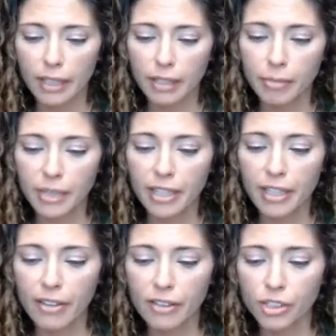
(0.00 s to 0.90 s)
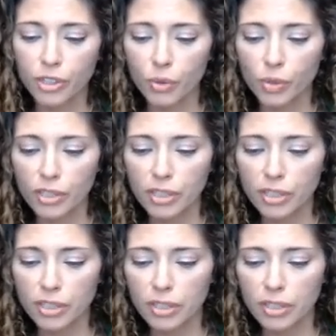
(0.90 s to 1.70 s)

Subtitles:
be another source.